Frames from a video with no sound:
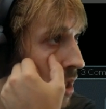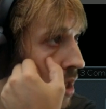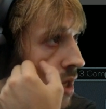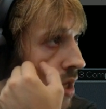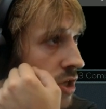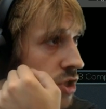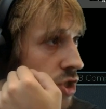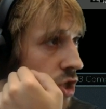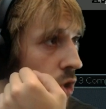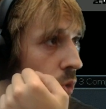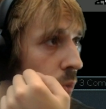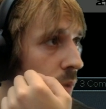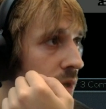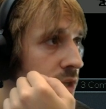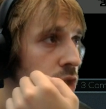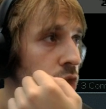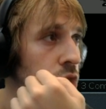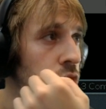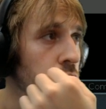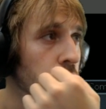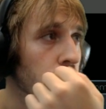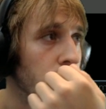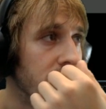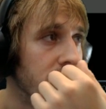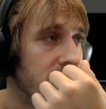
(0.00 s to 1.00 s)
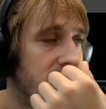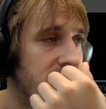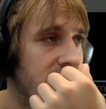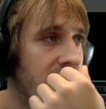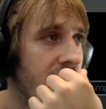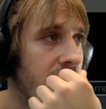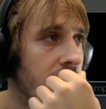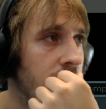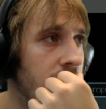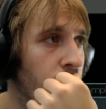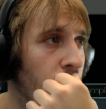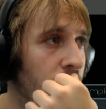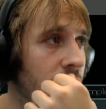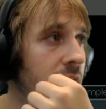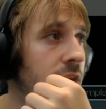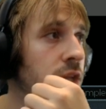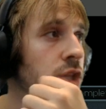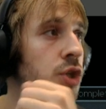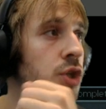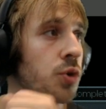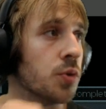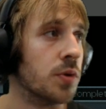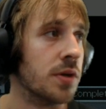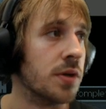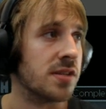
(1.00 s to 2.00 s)
So what I do instead
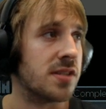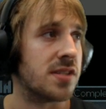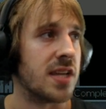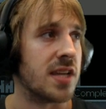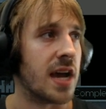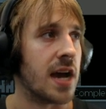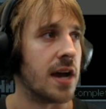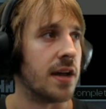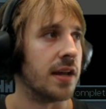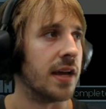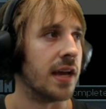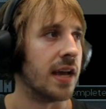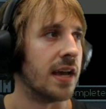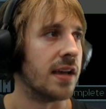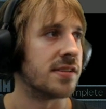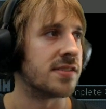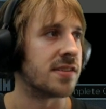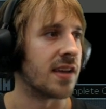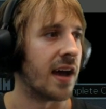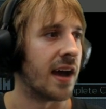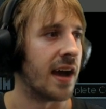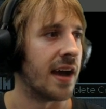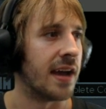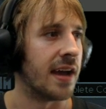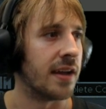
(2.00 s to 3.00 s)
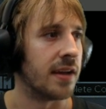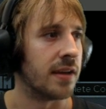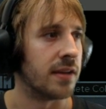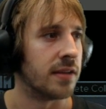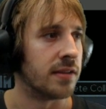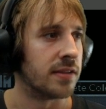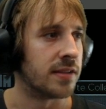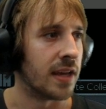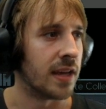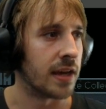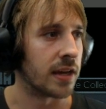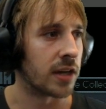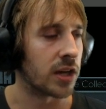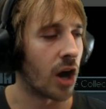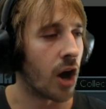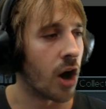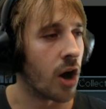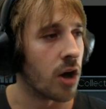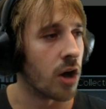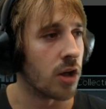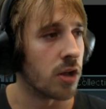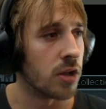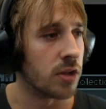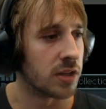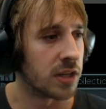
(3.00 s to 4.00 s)
is I take
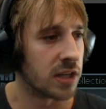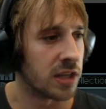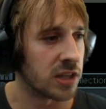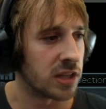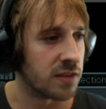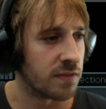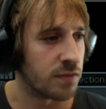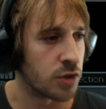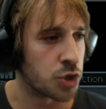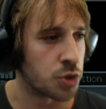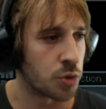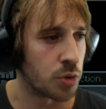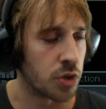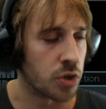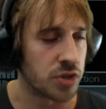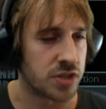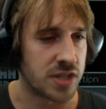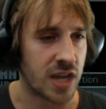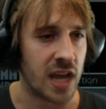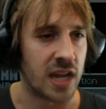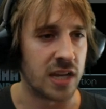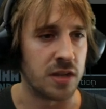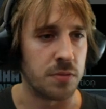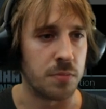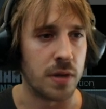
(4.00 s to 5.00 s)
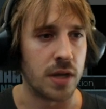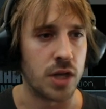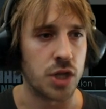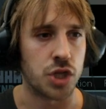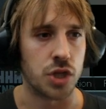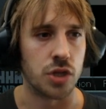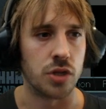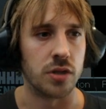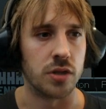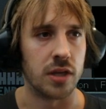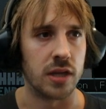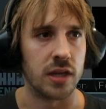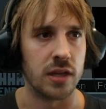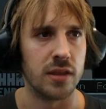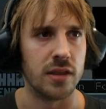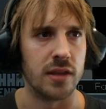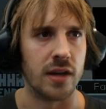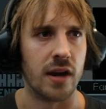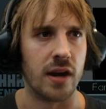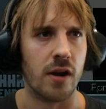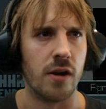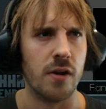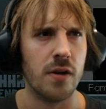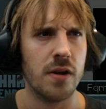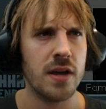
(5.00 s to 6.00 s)
all individuals animation in
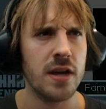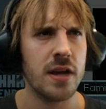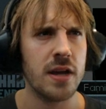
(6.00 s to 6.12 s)
there